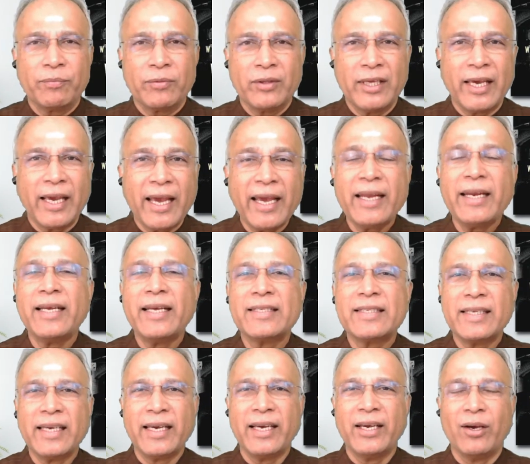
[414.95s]
the
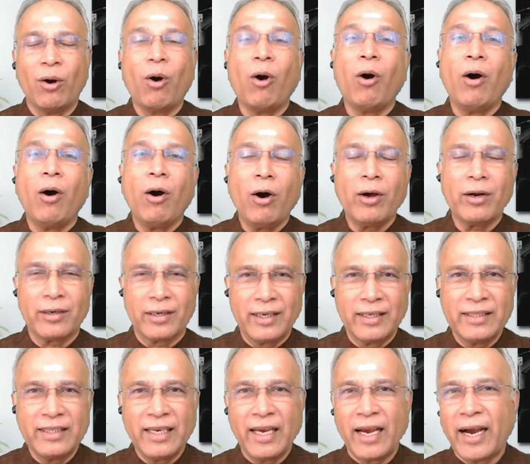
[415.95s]
NSA or
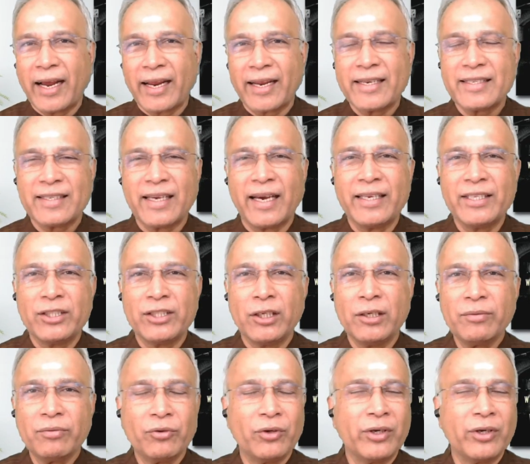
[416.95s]
the ISI chief,